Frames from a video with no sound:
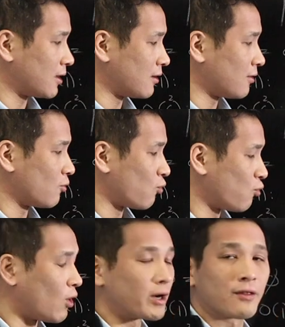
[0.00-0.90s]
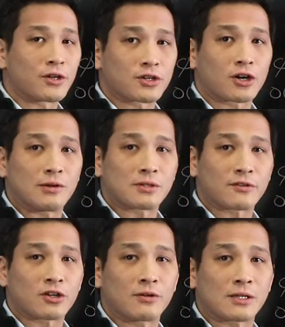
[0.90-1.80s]
one of the terms
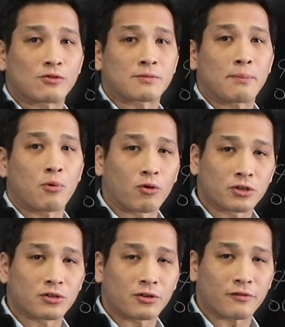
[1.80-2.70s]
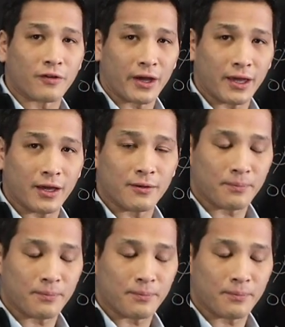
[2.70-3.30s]
that was proportional to phi n.